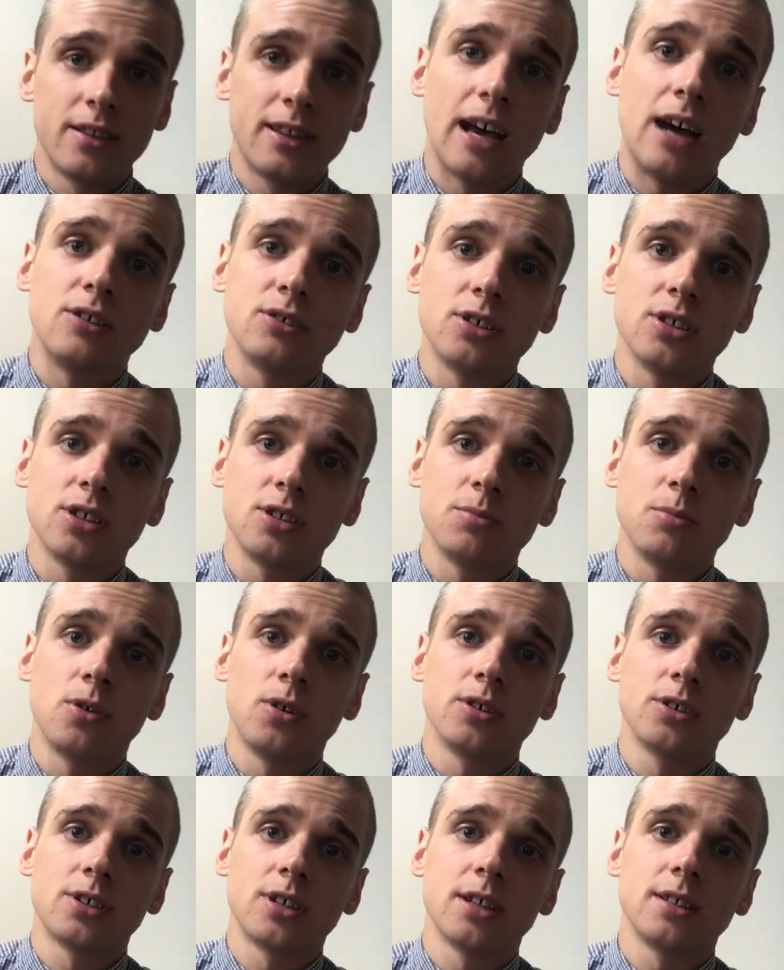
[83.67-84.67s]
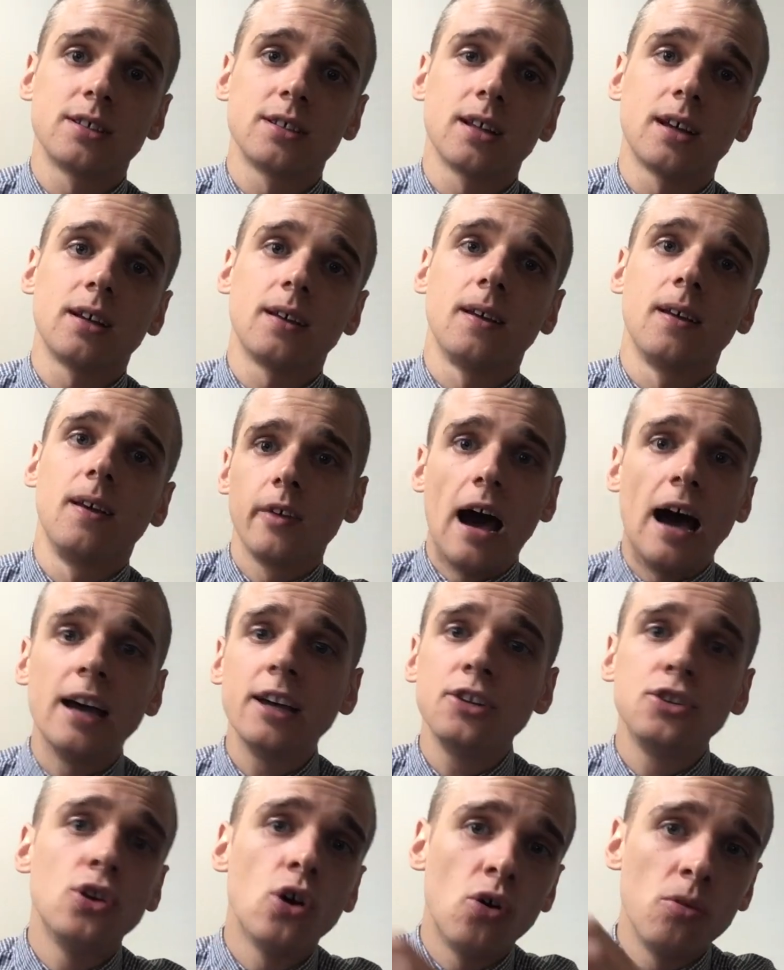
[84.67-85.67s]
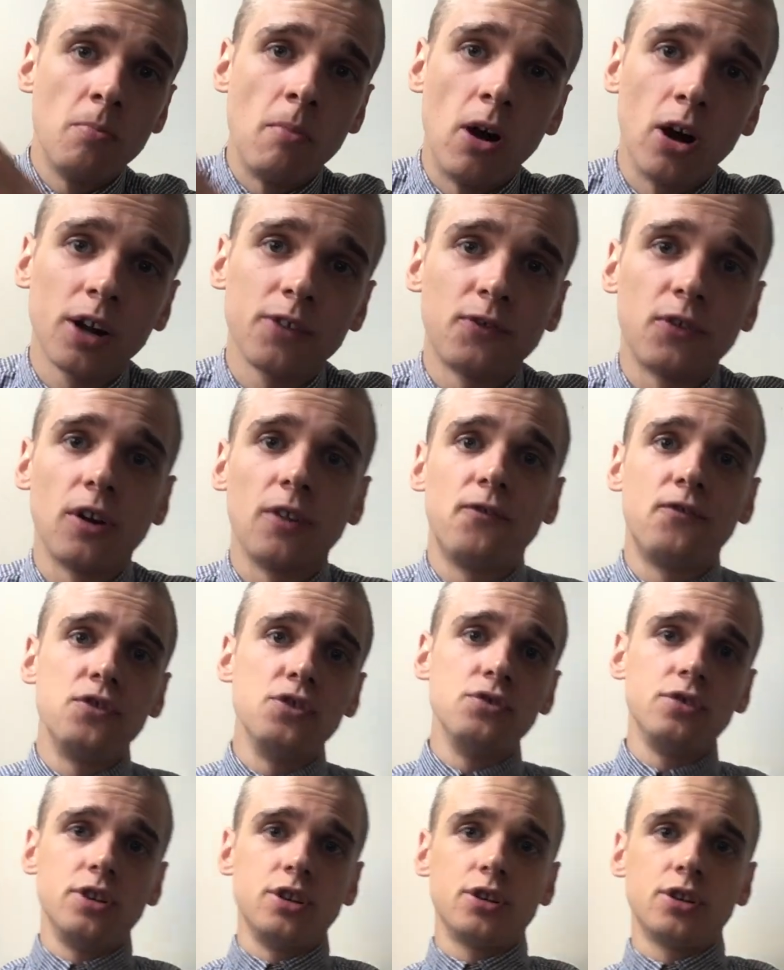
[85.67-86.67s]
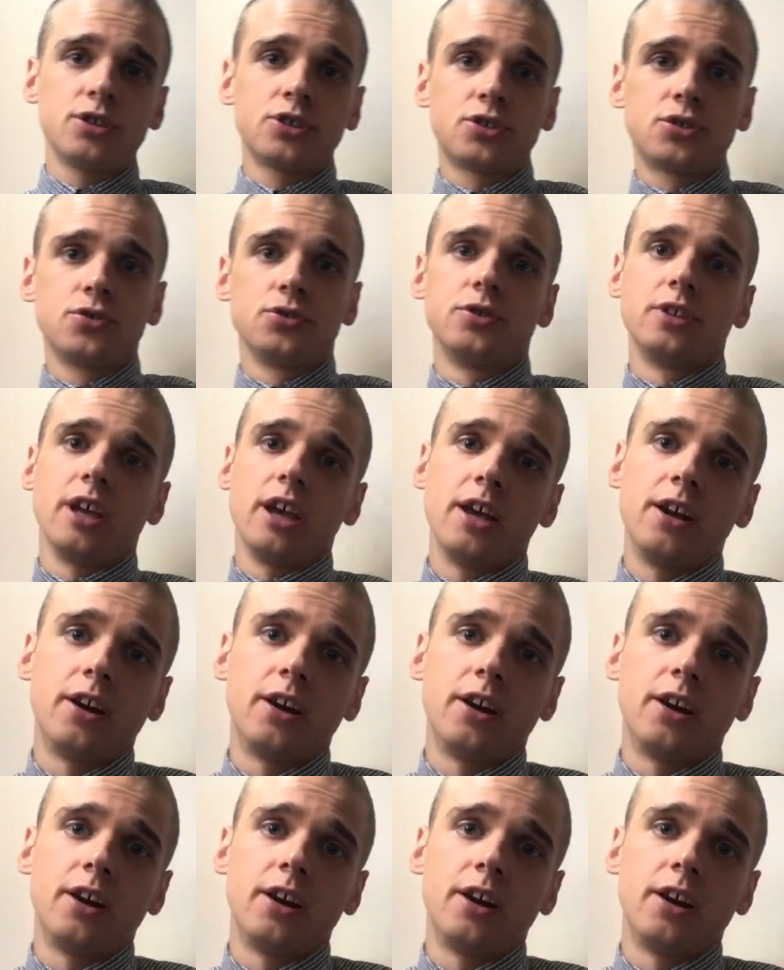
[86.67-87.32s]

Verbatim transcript: thousands more since then. I had known Mark for a few years through the